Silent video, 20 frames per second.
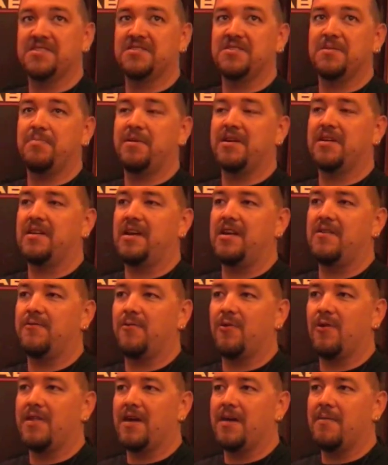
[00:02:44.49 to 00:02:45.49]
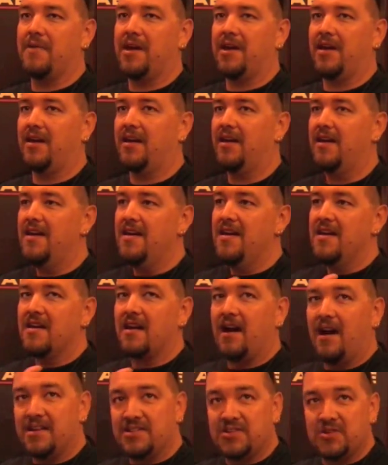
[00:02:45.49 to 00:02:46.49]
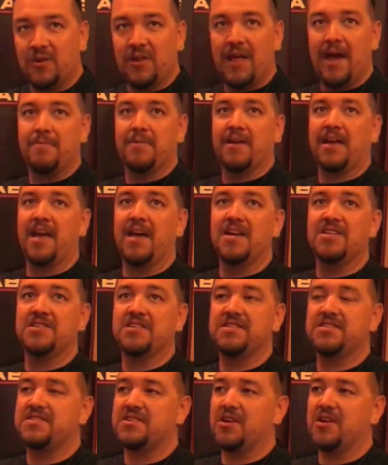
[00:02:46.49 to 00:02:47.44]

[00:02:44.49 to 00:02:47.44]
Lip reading: There's a big need for them in console applications.